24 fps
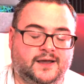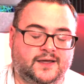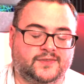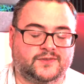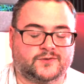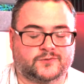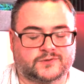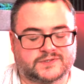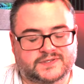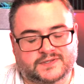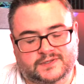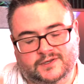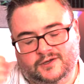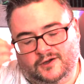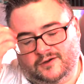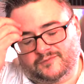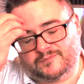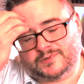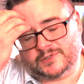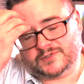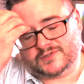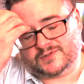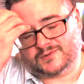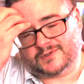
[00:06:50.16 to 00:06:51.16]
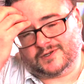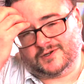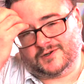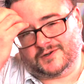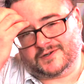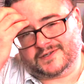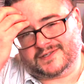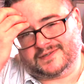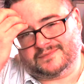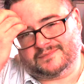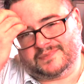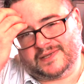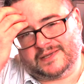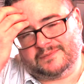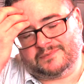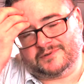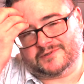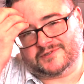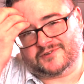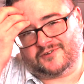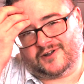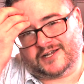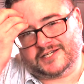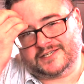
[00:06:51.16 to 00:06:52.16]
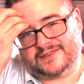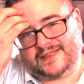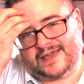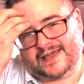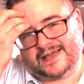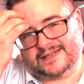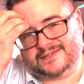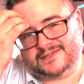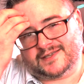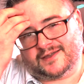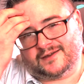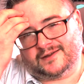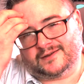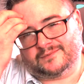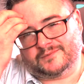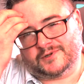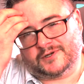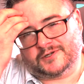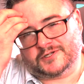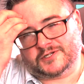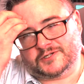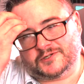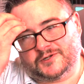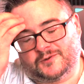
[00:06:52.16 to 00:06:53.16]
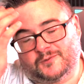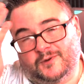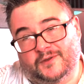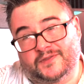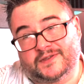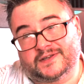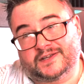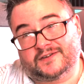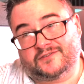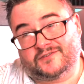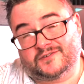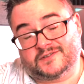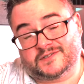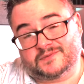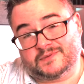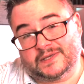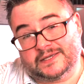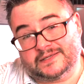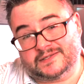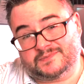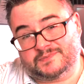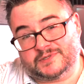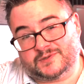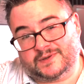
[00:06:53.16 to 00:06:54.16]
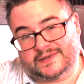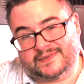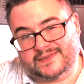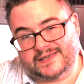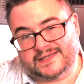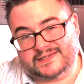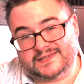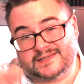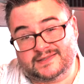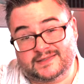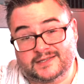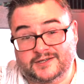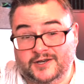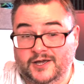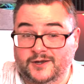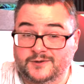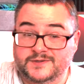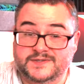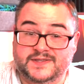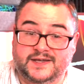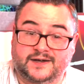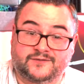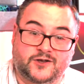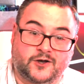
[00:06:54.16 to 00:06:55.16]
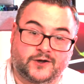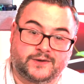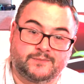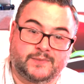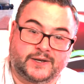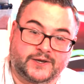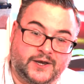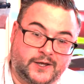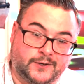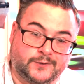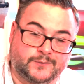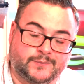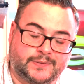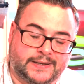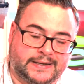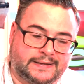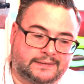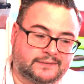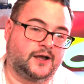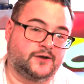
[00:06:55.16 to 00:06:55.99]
And there was a lot of puzzled looks and people scratching their heads going, I'm not sure what the difference is between this and the notes that I've got in my notepad.